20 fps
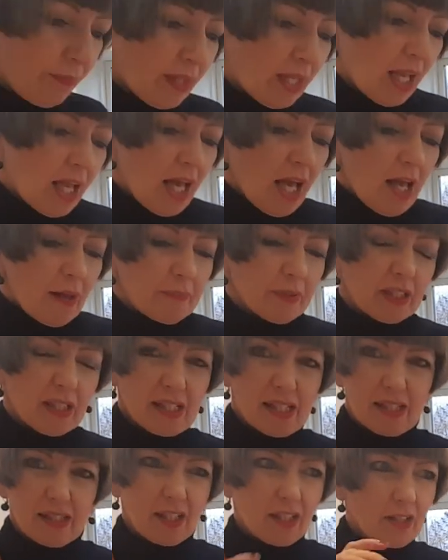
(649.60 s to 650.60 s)

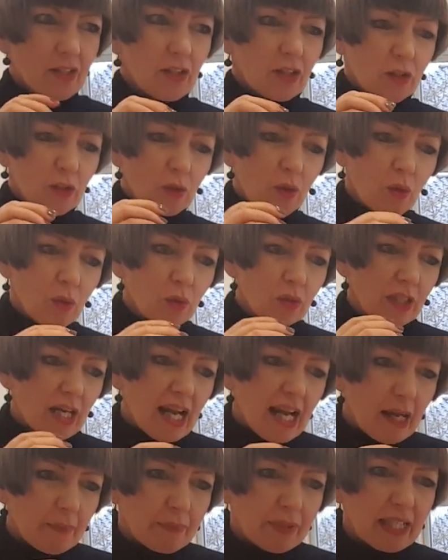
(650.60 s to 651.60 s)
Because the
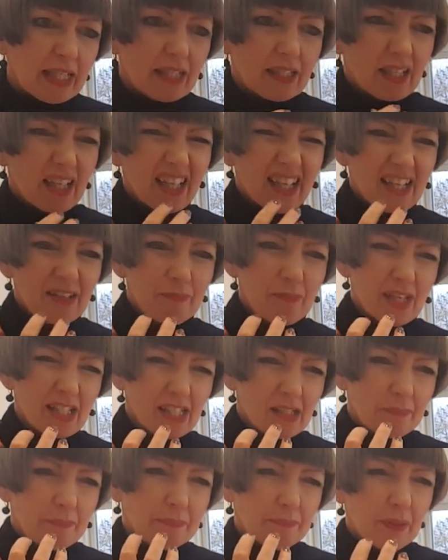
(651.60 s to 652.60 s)
kohlrabi
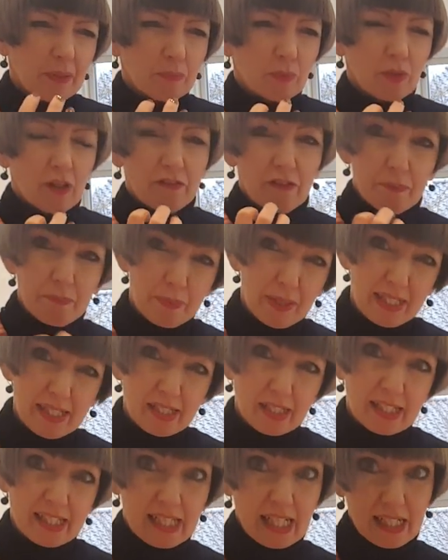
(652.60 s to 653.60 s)
is a bit more of a
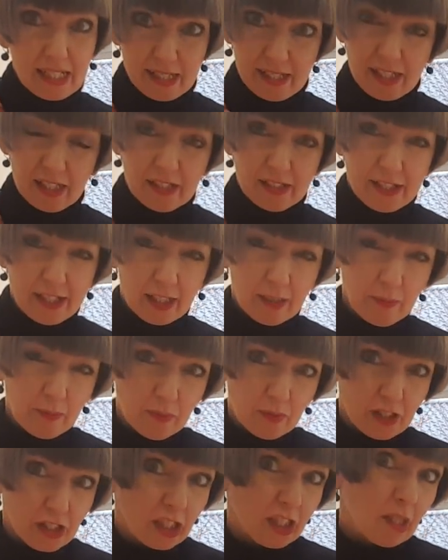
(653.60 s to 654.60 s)
bitter taste.
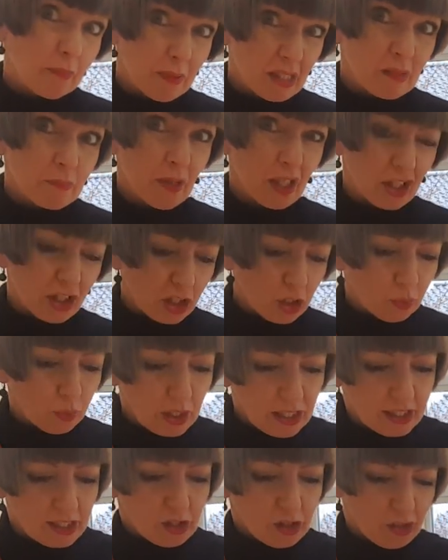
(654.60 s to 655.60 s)
Turnip is much
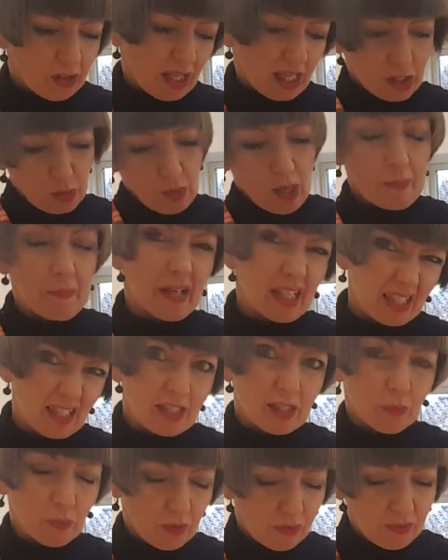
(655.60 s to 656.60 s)
sweeter, so that's why I
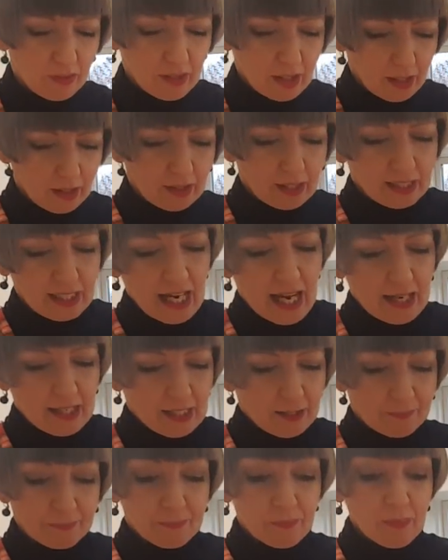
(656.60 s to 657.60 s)
mixed it with the
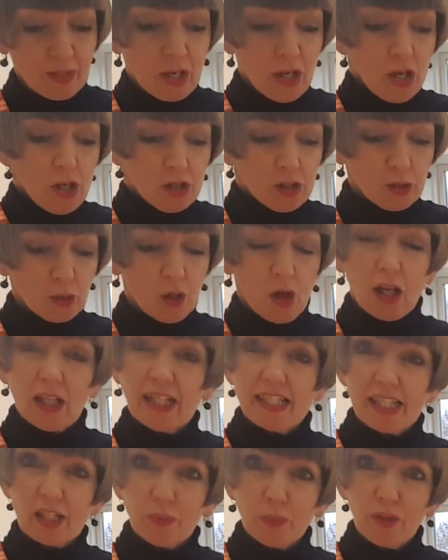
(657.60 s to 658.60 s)
carrot. So all
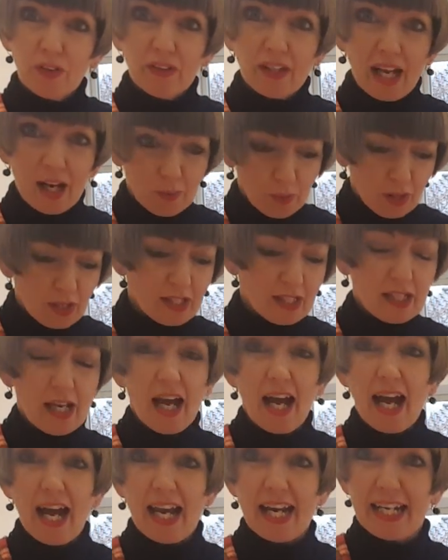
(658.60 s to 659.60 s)
I did with that was
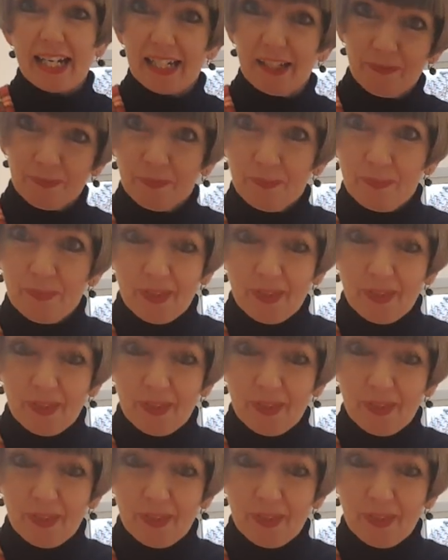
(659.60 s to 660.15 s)
I